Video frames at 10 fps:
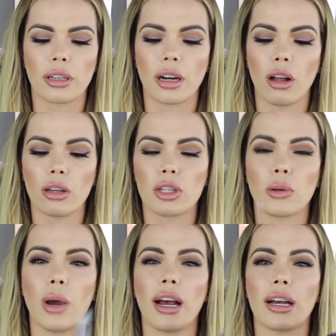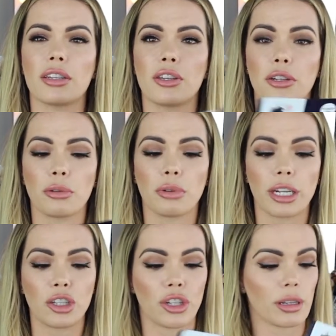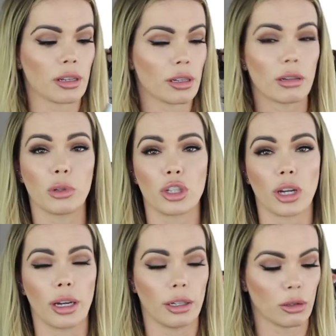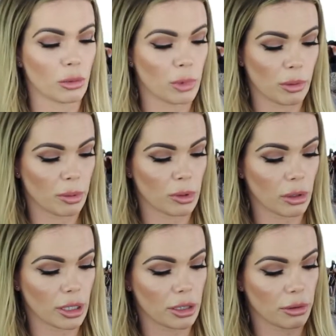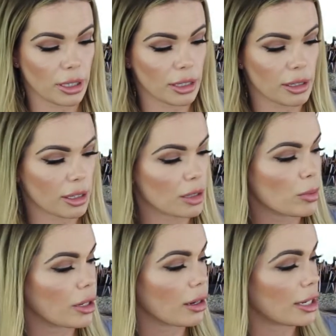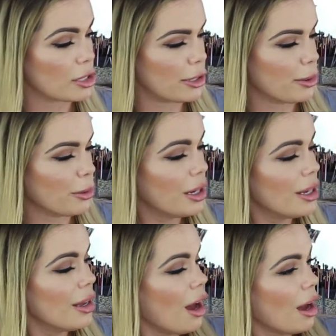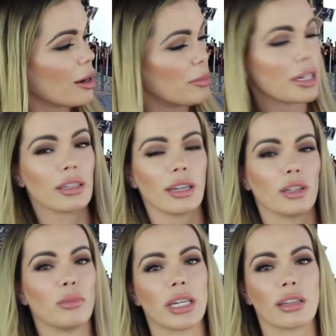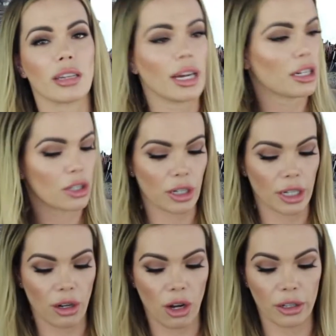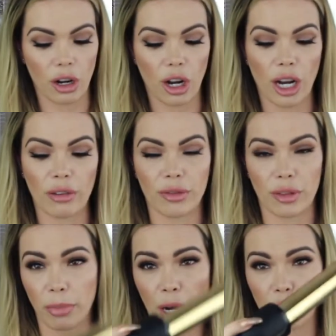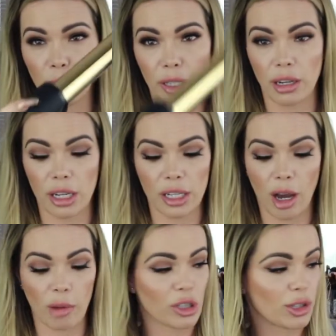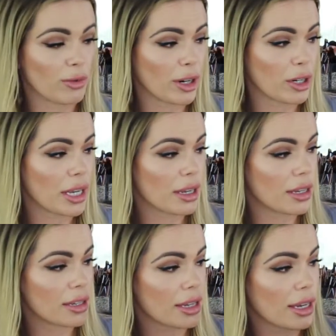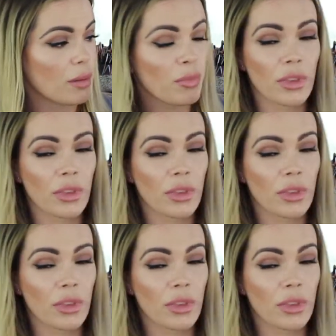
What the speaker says: and it also has the directions, which I know so many people don't like to read these things, but I do. It'll tell you basically how to turn it on or off, power button on top, which is very easy.